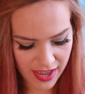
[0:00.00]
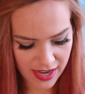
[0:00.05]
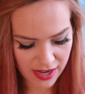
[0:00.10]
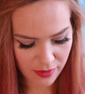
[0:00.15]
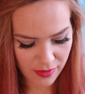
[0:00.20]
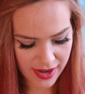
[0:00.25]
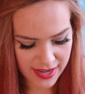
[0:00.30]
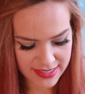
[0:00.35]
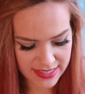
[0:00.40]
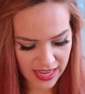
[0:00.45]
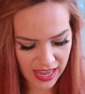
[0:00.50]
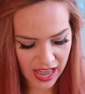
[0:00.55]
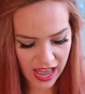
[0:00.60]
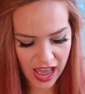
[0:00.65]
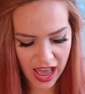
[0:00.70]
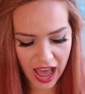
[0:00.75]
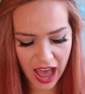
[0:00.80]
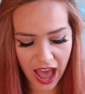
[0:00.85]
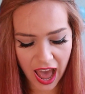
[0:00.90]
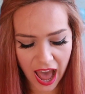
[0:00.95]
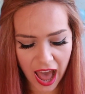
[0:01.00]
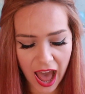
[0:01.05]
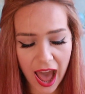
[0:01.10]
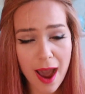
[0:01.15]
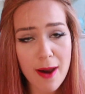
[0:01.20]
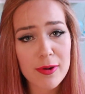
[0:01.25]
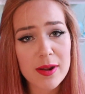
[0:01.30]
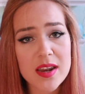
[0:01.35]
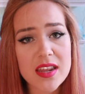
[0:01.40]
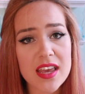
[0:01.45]
Anyways,
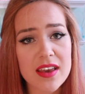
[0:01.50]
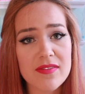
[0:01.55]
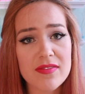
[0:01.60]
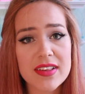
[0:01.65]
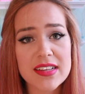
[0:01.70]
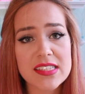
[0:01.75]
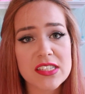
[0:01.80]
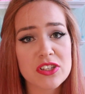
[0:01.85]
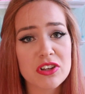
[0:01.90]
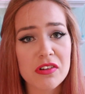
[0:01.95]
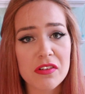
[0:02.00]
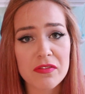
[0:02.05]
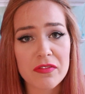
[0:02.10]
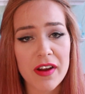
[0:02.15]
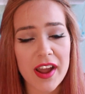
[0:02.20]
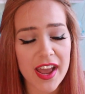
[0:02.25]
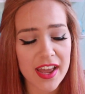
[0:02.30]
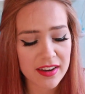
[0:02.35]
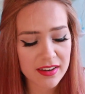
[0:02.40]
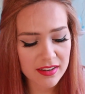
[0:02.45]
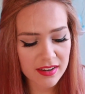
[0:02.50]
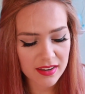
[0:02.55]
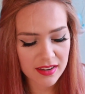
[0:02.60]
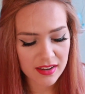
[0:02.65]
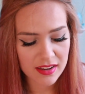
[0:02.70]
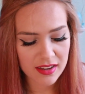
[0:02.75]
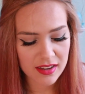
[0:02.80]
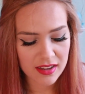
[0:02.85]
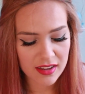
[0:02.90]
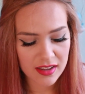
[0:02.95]
I would give this to a friend,
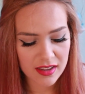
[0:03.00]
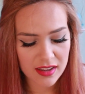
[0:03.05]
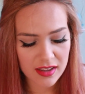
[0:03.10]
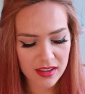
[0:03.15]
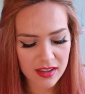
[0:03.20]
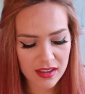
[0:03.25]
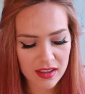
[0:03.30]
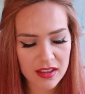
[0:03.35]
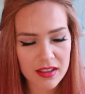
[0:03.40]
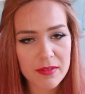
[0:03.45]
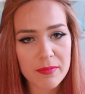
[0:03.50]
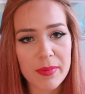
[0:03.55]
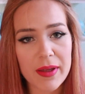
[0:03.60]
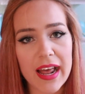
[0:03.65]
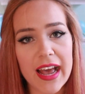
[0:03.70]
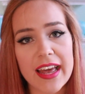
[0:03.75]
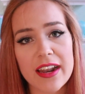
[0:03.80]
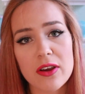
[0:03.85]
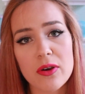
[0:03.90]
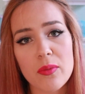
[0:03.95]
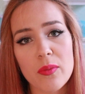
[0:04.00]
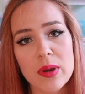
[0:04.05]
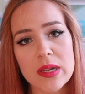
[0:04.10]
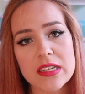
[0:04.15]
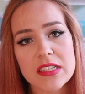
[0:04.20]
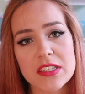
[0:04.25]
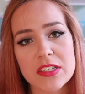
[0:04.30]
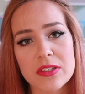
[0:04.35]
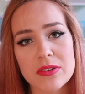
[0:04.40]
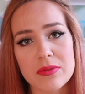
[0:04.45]
but I don't
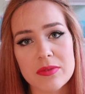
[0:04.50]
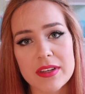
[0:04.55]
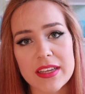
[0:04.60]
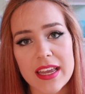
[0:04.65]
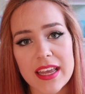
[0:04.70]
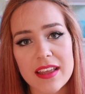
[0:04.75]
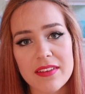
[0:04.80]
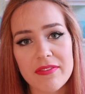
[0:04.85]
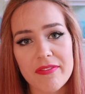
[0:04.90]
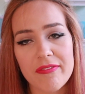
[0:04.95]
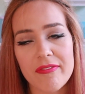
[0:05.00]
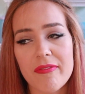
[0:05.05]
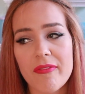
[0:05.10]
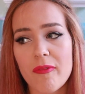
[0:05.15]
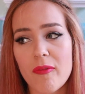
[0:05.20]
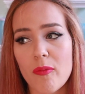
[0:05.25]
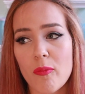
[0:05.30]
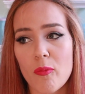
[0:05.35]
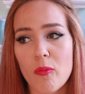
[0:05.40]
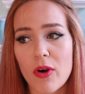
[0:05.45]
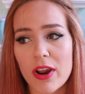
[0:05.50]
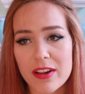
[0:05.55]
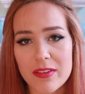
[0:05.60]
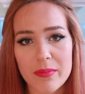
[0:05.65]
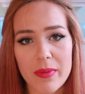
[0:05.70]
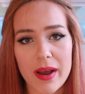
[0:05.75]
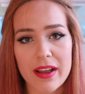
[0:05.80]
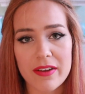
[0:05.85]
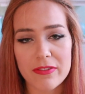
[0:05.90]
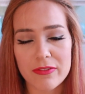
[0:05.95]
want to give one of
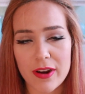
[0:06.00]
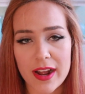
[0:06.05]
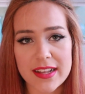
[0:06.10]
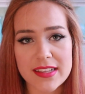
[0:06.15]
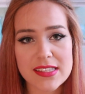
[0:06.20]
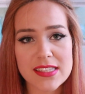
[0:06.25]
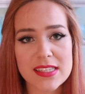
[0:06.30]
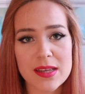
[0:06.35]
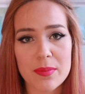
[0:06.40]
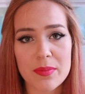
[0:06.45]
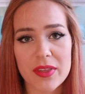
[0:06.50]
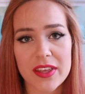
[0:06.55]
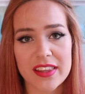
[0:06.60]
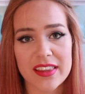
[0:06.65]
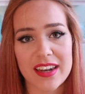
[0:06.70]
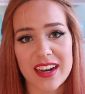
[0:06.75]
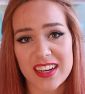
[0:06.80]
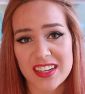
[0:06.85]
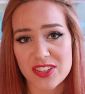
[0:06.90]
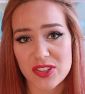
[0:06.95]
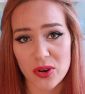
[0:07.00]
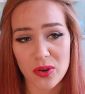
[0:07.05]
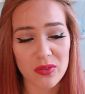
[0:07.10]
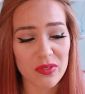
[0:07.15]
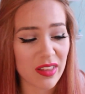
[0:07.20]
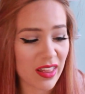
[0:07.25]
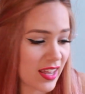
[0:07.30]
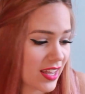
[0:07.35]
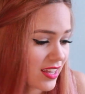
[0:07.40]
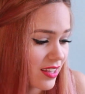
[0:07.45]
my friends something that I
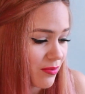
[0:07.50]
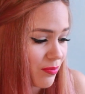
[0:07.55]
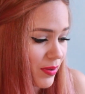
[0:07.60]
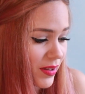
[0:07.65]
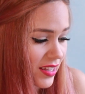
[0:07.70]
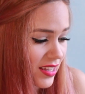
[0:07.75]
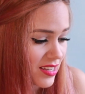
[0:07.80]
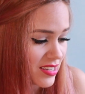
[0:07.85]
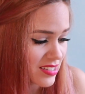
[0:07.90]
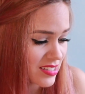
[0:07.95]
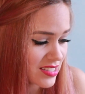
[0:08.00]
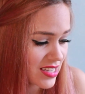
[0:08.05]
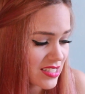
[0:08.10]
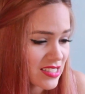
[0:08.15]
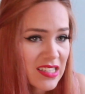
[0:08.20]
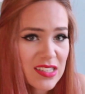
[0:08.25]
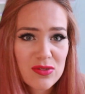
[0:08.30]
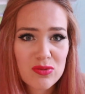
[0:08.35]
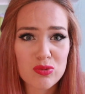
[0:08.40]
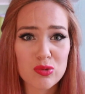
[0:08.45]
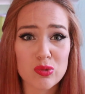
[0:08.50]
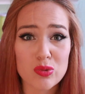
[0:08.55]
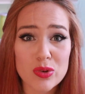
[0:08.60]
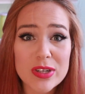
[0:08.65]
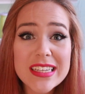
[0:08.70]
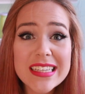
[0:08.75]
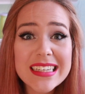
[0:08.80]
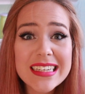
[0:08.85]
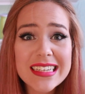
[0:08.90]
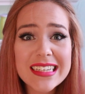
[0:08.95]
don't like, because this is
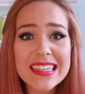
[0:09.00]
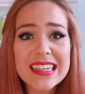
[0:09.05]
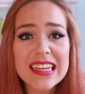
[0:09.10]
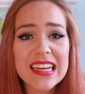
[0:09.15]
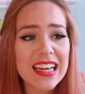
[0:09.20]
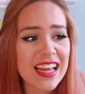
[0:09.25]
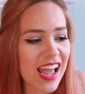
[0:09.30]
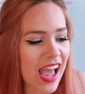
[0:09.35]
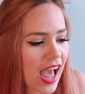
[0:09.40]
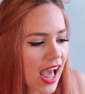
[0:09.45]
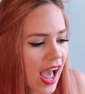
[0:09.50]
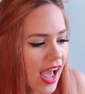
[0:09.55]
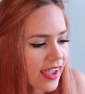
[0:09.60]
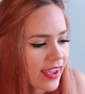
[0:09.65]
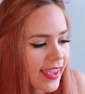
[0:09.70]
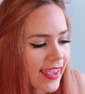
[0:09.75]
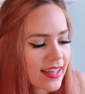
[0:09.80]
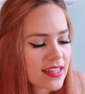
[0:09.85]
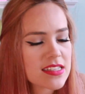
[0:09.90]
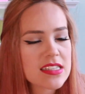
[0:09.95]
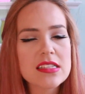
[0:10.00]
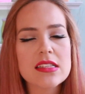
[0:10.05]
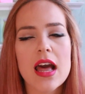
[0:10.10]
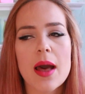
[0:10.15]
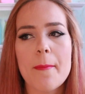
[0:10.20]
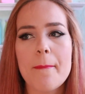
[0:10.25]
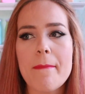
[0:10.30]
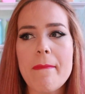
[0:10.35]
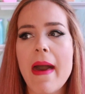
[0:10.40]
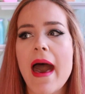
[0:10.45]
really, I can't
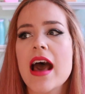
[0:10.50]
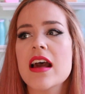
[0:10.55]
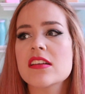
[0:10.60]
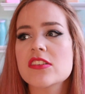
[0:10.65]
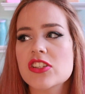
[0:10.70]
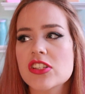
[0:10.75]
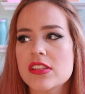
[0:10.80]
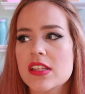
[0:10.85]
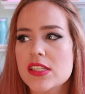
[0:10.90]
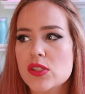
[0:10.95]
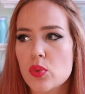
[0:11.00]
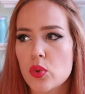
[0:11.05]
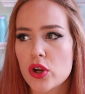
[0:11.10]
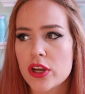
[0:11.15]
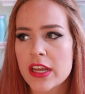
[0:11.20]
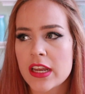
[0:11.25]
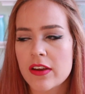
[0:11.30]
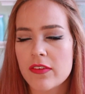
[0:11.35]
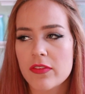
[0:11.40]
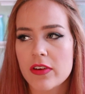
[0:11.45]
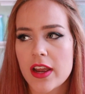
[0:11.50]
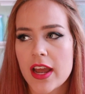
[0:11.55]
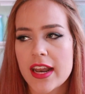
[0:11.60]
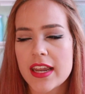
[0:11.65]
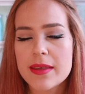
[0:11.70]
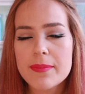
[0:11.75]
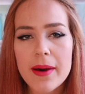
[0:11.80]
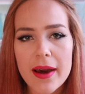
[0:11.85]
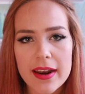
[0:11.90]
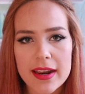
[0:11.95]
imagine this working for
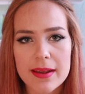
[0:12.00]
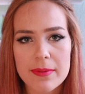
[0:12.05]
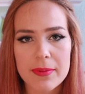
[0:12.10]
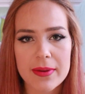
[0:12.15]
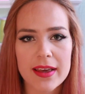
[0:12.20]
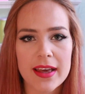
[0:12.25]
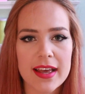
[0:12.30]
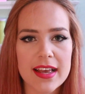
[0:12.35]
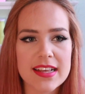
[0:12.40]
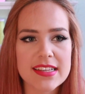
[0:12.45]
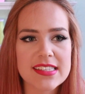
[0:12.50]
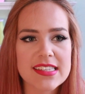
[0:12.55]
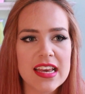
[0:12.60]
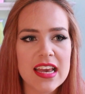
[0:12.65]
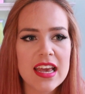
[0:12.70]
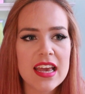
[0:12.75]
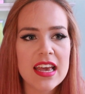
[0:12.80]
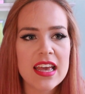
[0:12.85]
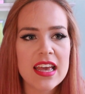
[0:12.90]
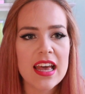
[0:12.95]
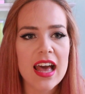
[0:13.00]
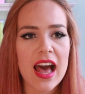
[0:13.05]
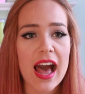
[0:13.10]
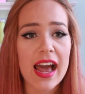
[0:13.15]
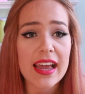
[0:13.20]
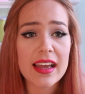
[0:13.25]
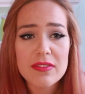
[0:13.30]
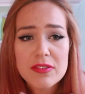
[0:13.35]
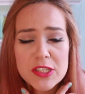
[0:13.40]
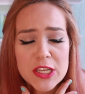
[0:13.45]
anybody because
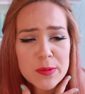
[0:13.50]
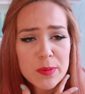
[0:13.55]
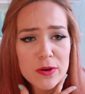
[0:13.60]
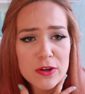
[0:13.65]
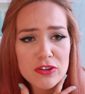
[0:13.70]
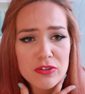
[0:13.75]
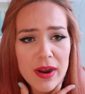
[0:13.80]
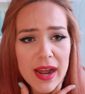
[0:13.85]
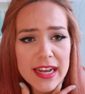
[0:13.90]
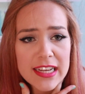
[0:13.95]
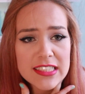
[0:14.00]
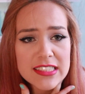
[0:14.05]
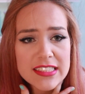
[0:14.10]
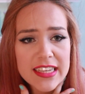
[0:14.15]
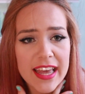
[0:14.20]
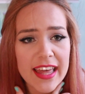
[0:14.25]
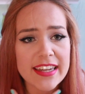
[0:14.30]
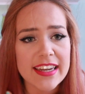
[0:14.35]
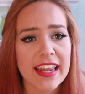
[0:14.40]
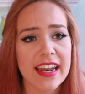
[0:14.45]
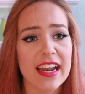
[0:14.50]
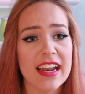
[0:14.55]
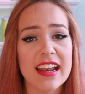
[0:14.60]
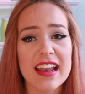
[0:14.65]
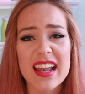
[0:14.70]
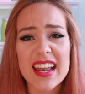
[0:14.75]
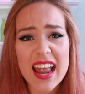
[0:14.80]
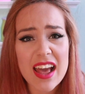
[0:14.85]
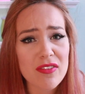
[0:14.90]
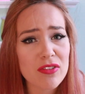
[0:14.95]
I have super dry skin and
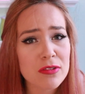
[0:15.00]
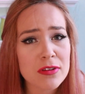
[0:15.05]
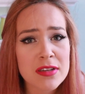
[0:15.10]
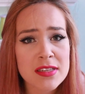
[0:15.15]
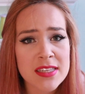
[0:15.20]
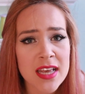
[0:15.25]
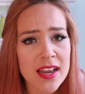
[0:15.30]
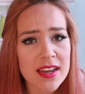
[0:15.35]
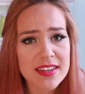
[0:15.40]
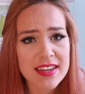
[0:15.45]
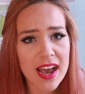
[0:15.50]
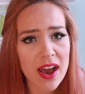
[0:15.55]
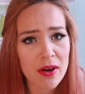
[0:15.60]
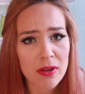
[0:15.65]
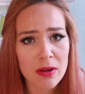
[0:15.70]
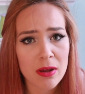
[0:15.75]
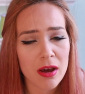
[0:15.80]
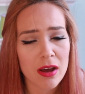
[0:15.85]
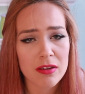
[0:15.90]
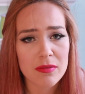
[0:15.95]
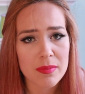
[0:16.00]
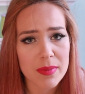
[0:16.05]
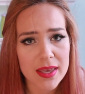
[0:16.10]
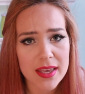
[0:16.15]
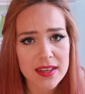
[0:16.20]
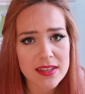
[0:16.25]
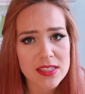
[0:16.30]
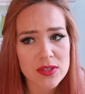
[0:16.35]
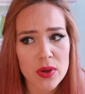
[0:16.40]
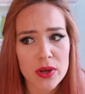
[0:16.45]
it never set down on
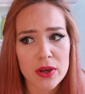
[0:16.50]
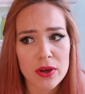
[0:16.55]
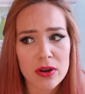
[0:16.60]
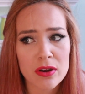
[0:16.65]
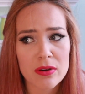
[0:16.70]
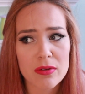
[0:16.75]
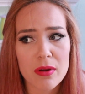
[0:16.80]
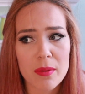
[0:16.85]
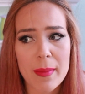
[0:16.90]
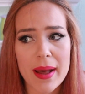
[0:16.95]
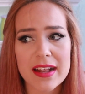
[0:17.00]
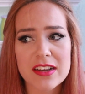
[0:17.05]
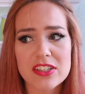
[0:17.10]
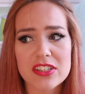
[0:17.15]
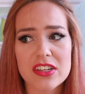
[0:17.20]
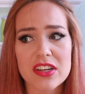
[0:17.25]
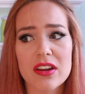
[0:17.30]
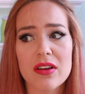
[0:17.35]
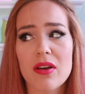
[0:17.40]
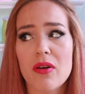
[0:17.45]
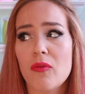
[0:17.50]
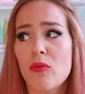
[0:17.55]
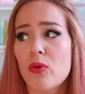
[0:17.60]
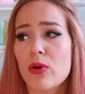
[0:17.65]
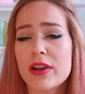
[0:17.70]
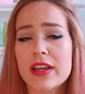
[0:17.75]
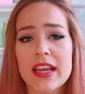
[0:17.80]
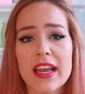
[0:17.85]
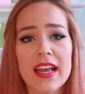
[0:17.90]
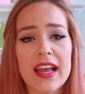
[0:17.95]
me, so I couldn't imagine it
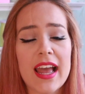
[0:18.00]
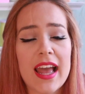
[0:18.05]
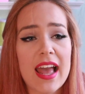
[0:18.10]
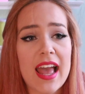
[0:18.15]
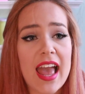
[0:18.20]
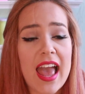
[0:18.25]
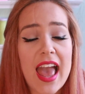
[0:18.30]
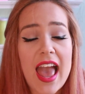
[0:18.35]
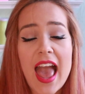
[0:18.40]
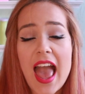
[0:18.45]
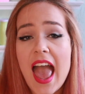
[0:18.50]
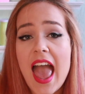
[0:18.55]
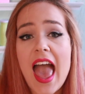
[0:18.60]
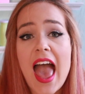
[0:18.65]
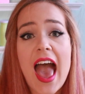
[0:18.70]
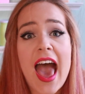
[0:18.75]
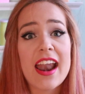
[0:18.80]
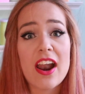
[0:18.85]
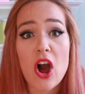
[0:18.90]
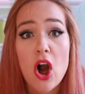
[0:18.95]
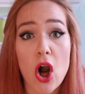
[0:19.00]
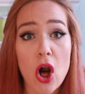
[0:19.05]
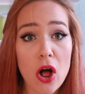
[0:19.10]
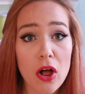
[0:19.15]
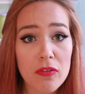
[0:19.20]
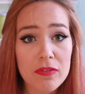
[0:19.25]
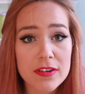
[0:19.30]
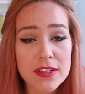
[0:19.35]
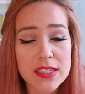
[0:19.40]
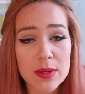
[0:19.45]
working at
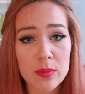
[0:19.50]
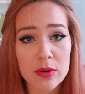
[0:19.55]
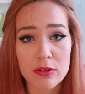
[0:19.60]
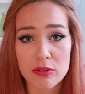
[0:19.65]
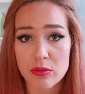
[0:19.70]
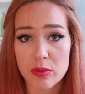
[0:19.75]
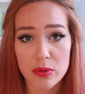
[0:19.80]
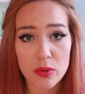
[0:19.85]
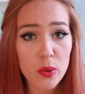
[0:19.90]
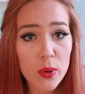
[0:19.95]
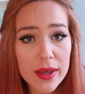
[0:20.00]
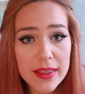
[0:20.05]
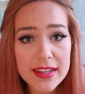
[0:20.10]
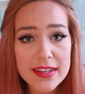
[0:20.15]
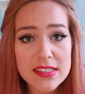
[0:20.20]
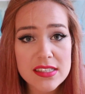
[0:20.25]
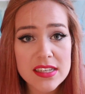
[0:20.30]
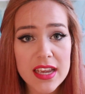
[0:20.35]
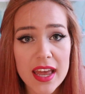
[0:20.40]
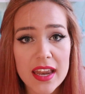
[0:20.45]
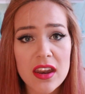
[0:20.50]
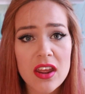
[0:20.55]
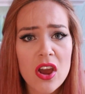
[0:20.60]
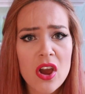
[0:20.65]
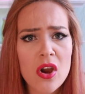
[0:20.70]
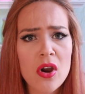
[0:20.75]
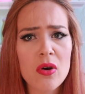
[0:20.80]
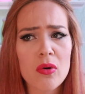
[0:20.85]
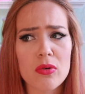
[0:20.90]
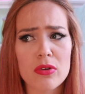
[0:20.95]
all for someone with oily skin
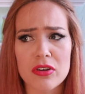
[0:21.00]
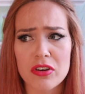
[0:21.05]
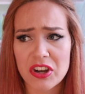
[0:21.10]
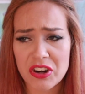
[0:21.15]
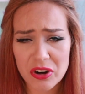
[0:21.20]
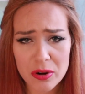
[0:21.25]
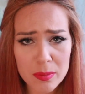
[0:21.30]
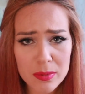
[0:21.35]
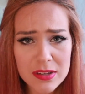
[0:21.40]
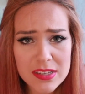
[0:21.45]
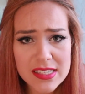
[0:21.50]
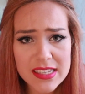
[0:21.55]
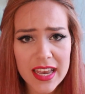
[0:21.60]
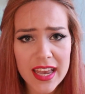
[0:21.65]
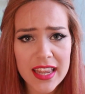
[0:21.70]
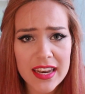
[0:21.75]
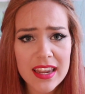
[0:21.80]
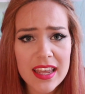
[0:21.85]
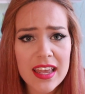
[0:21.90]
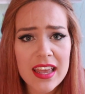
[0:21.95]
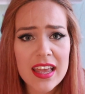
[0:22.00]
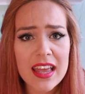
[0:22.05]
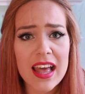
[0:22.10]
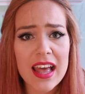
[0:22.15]
or normal skin.